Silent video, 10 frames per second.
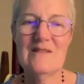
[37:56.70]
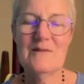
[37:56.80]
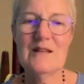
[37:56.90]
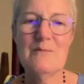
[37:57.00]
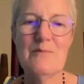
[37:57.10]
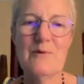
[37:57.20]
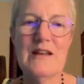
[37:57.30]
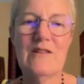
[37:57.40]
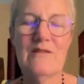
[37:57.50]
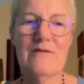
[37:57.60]
really
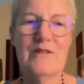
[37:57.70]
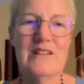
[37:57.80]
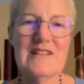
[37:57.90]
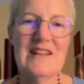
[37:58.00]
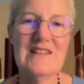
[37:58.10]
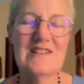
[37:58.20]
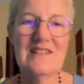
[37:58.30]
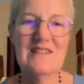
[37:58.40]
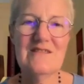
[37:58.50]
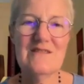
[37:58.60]
bring your full
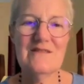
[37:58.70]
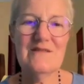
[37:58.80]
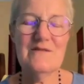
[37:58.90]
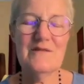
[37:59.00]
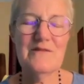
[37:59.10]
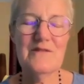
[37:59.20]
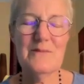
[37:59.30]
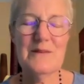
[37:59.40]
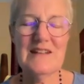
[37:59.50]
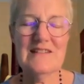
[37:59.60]
attention for a few
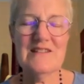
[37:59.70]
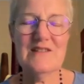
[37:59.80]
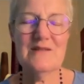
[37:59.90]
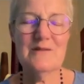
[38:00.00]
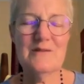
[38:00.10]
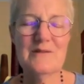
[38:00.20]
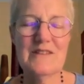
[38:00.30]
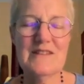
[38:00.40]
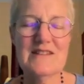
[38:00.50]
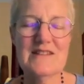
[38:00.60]
minutes to
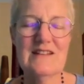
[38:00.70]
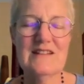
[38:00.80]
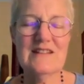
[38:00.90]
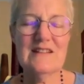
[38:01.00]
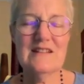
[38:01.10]
the seat,